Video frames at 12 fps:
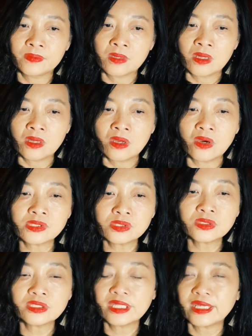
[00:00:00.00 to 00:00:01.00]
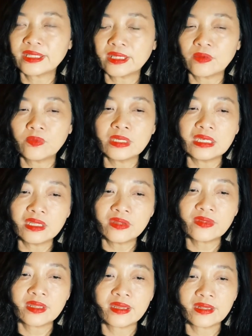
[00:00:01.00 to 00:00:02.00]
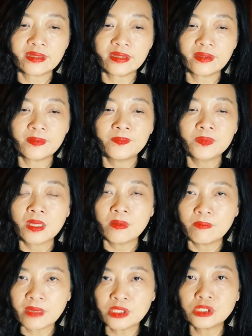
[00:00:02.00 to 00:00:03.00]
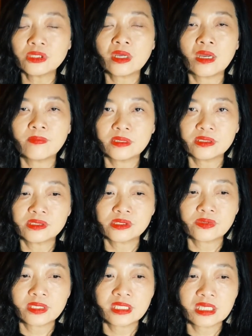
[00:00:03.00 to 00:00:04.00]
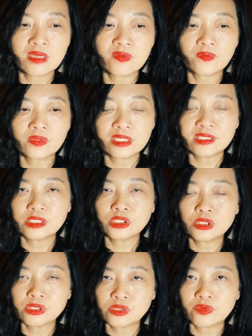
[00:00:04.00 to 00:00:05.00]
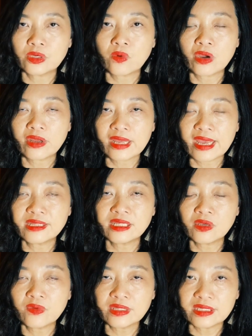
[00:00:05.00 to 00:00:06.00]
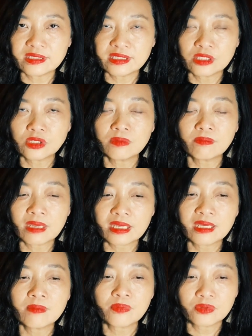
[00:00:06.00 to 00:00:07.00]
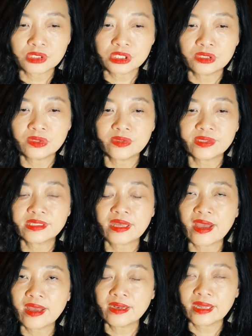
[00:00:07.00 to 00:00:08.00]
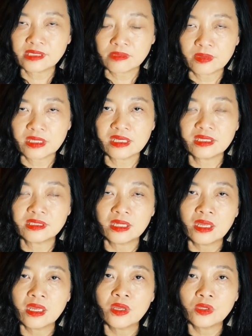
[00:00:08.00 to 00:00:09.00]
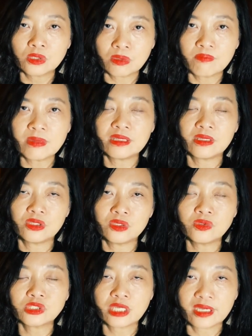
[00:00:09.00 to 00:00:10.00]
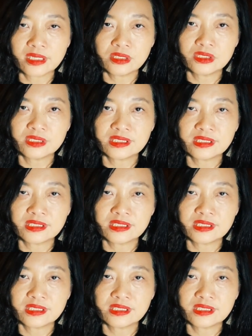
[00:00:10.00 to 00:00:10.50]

Also today that we learned that the major administrative decisions require adequate decision making procedures and expertise to meet the new challenges.